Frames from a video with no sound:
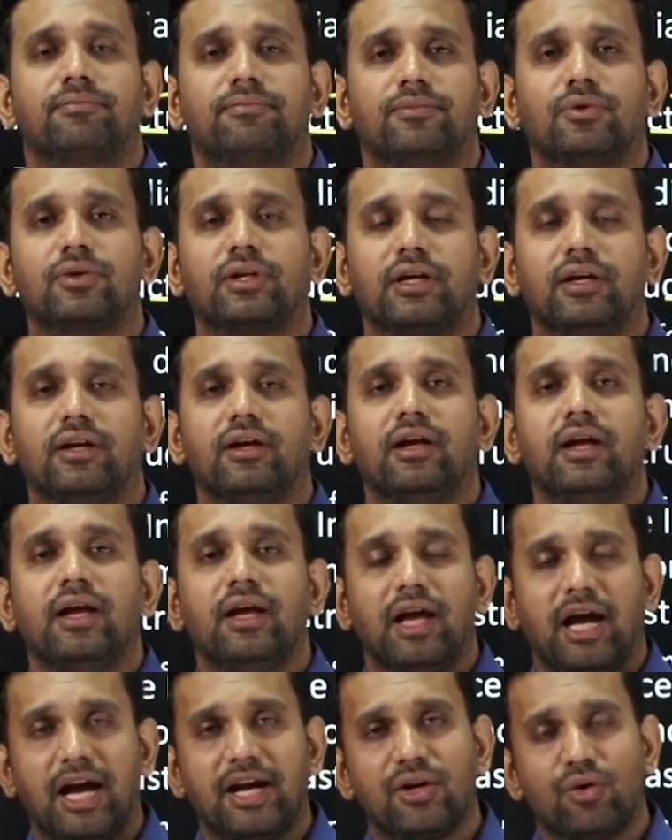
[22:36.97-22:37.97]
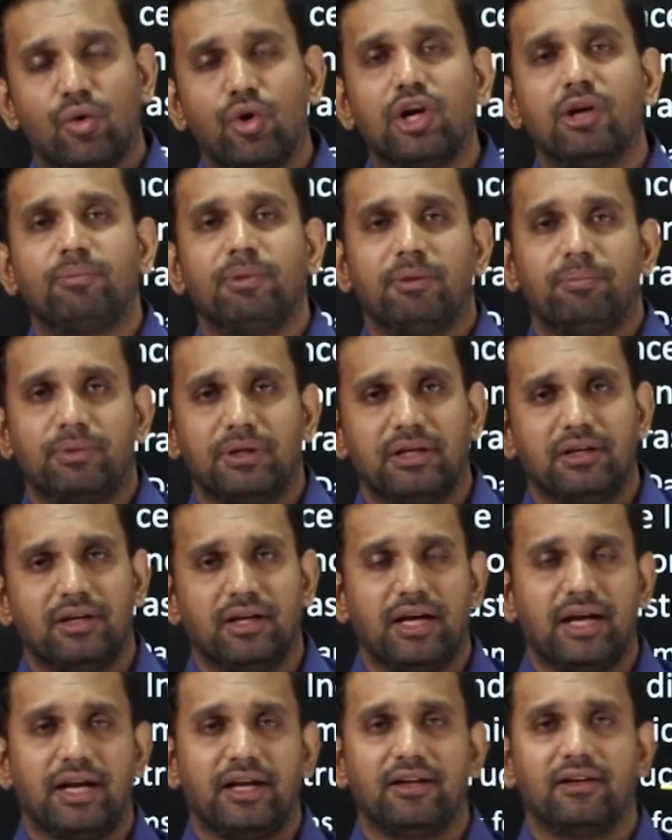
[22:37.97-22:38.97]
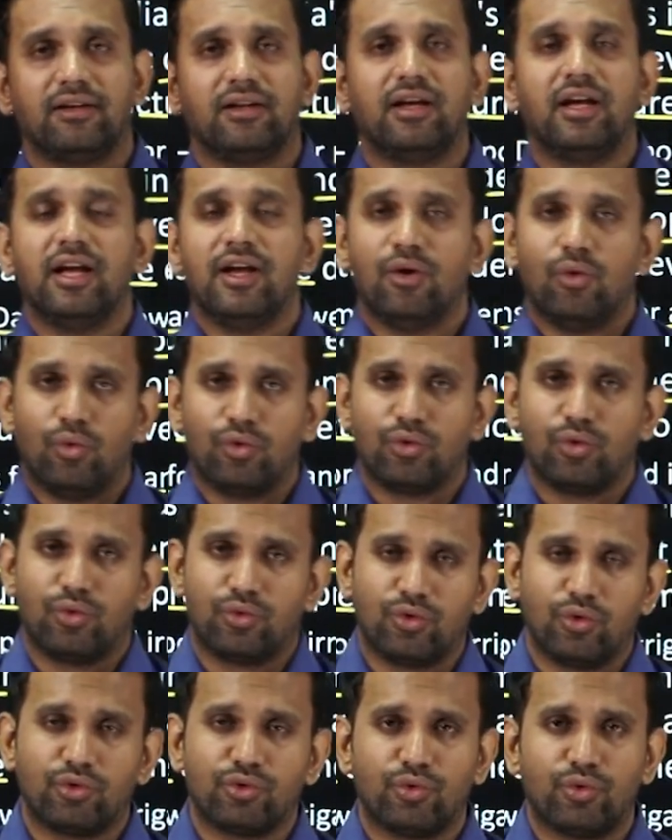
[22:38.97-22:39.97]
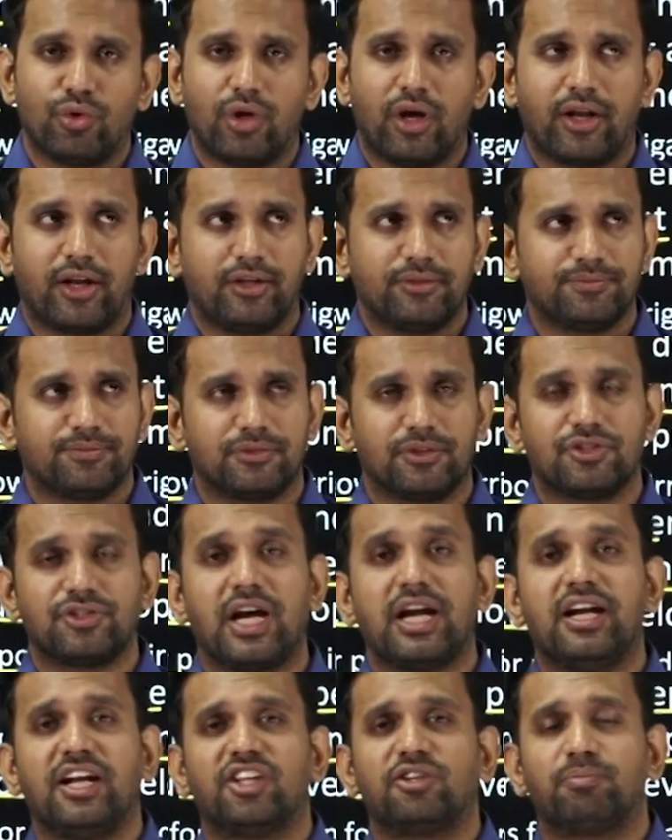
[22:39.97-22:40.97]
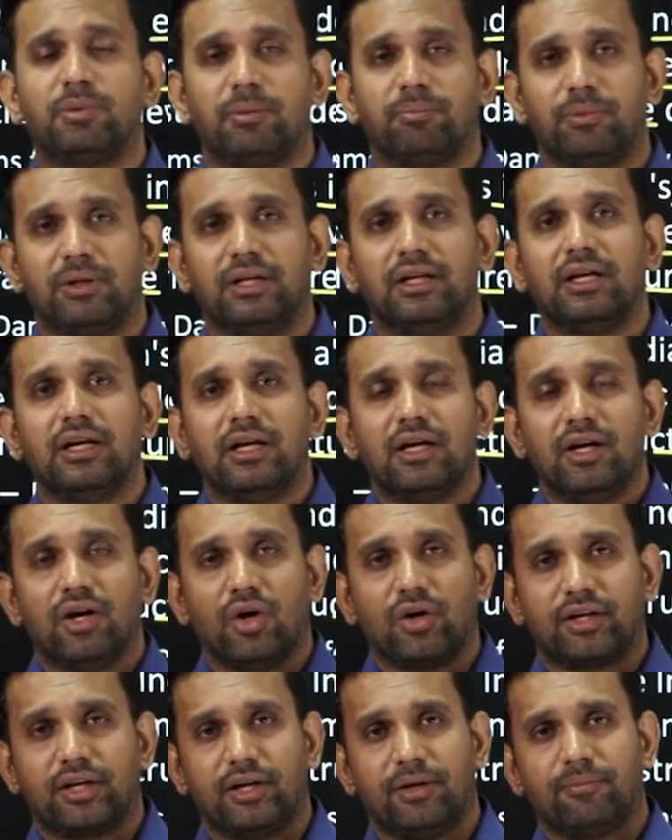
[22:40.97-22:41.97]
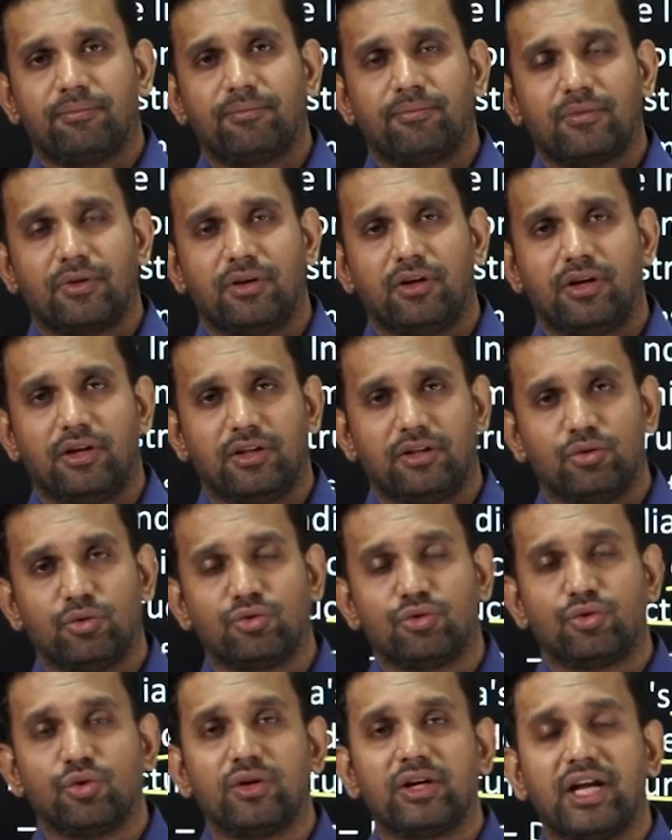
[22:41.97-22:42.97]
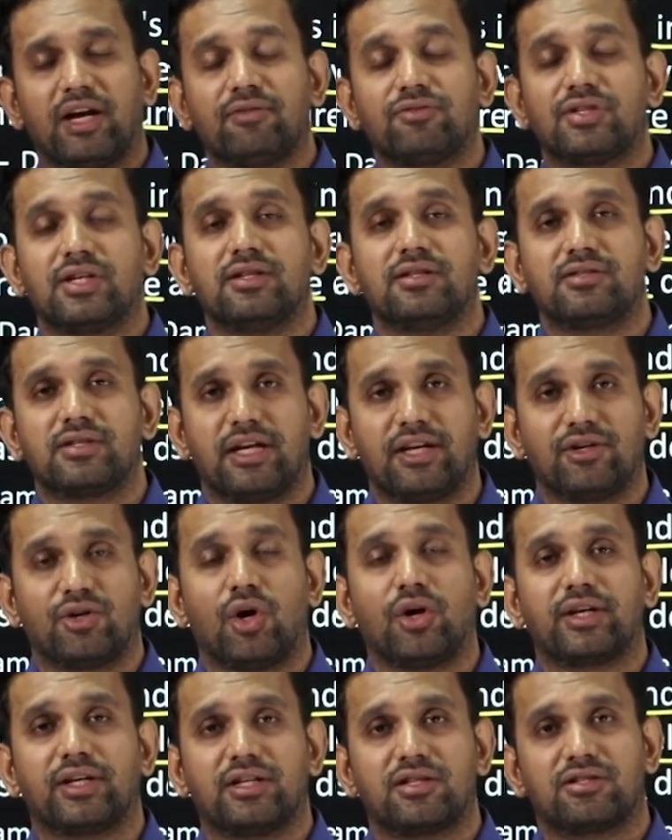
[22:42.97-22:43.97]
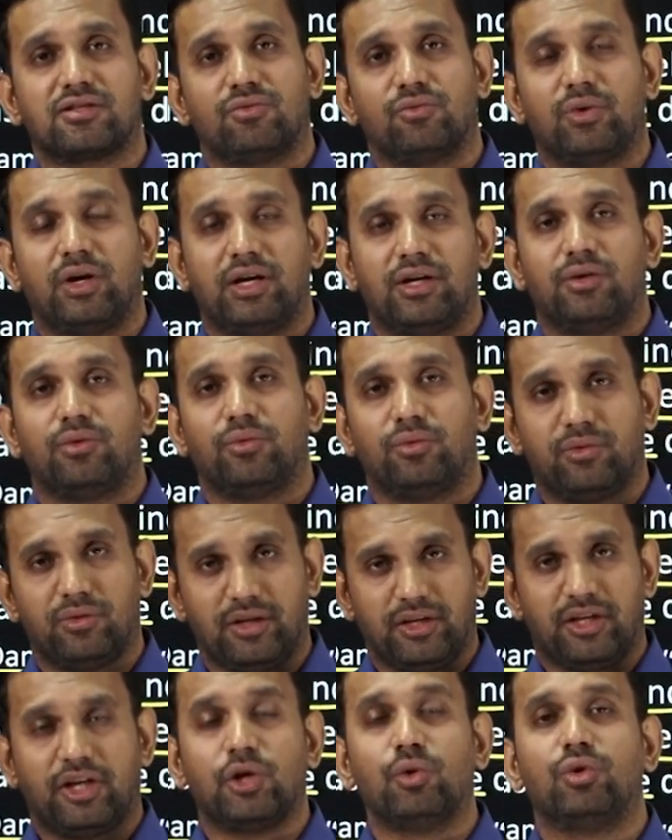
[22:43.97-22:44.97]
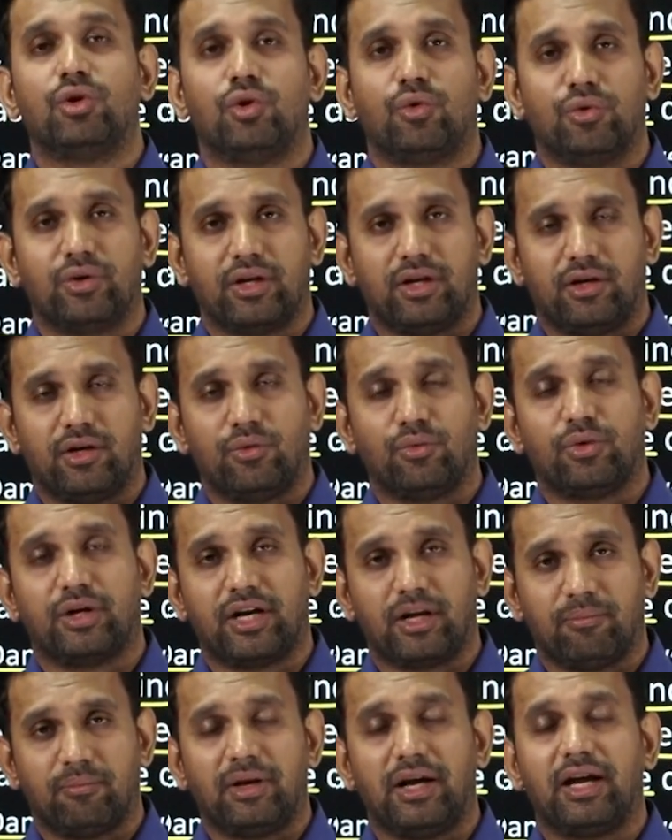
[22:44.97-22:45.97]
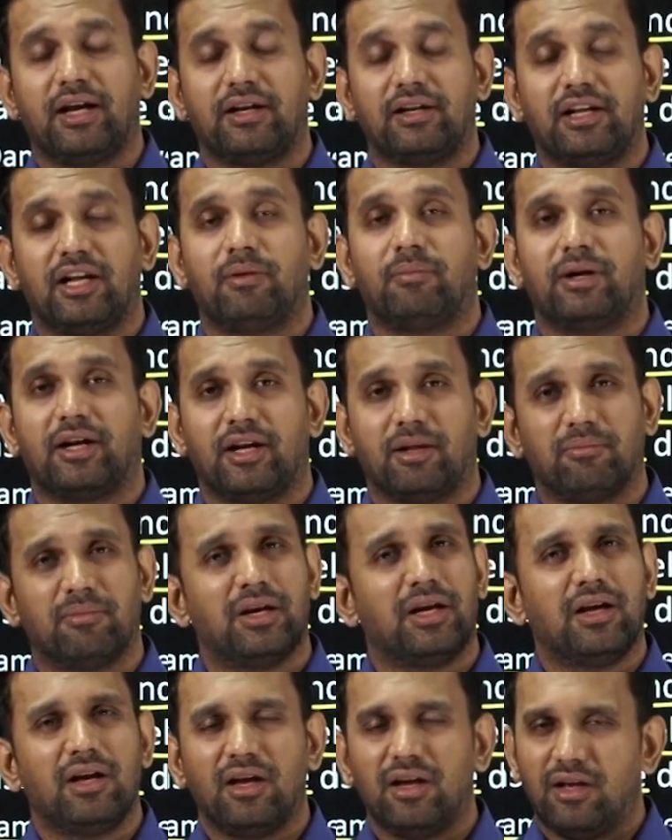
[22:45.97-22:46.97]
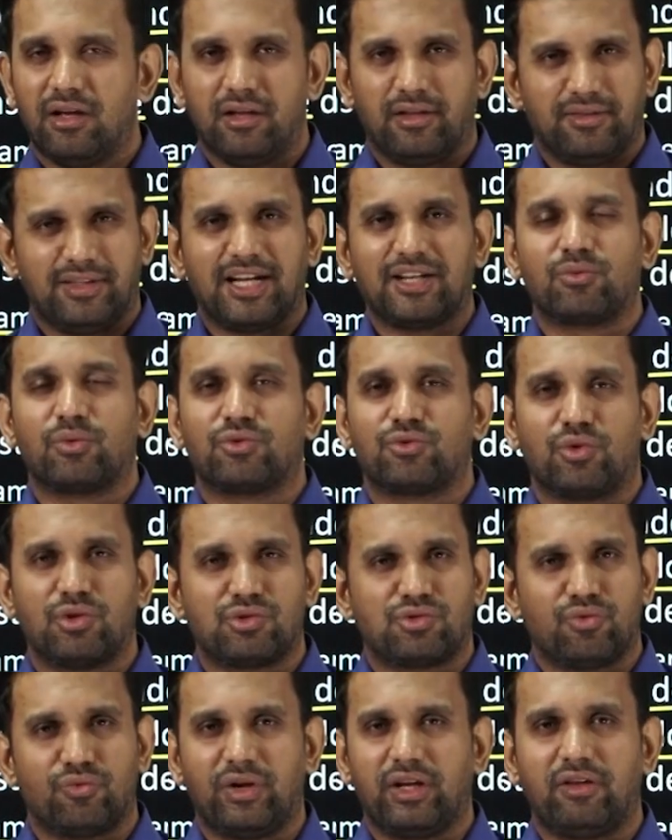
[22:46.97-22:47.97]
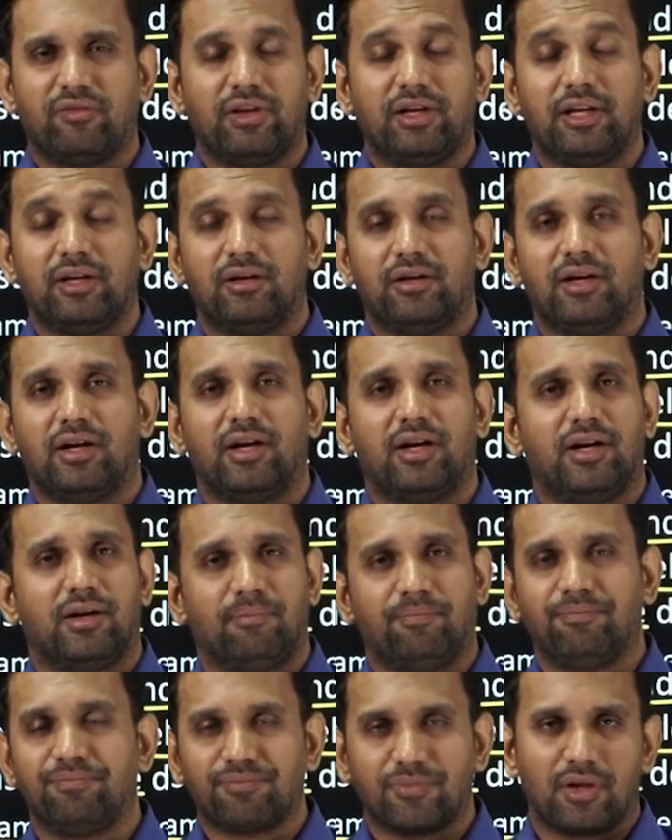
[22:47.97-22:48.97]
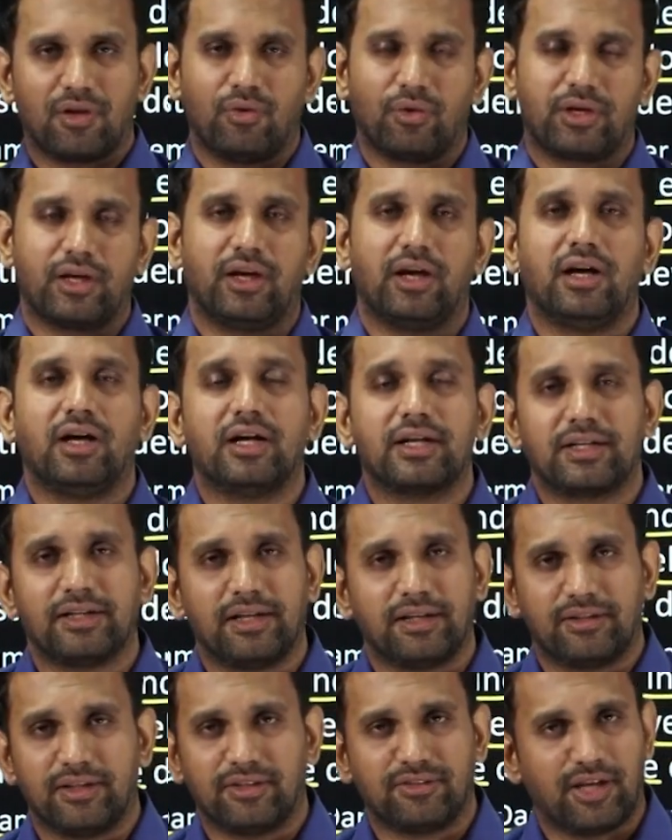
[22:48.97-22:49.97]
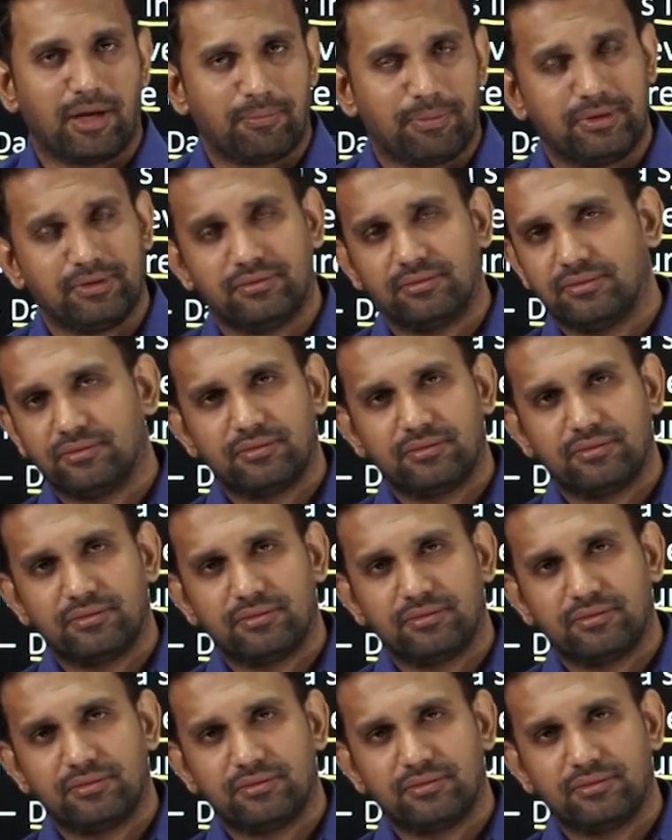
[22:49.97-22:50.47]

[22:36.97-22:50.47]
Okay, and old people and those who are childless people, okay, those who don't have sons and daughters, vallu queue lo undadam and nilabadadam, that was also very very okay, heartening things happened.